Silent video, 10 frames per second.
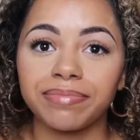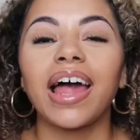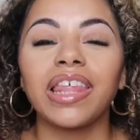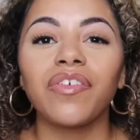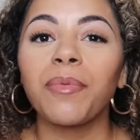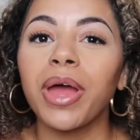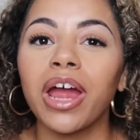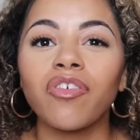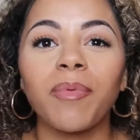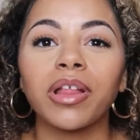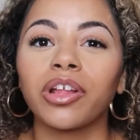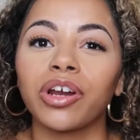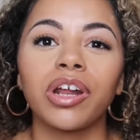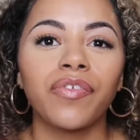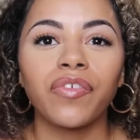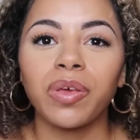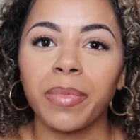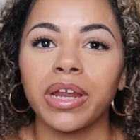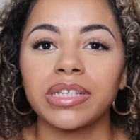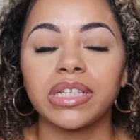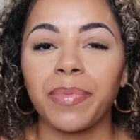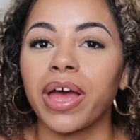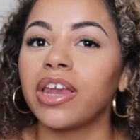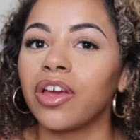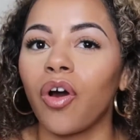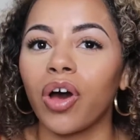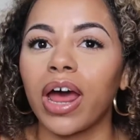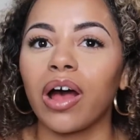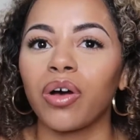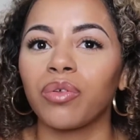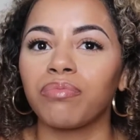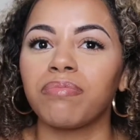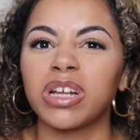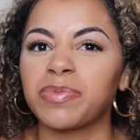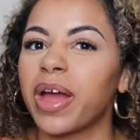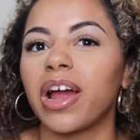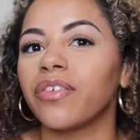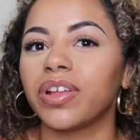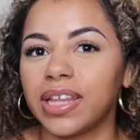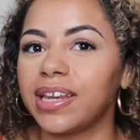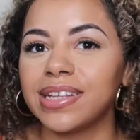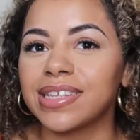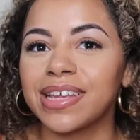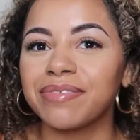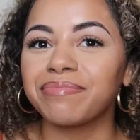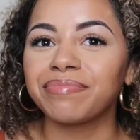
I leave it on my hair for about 30 to 50 minutes depending on how much my hair really needs it.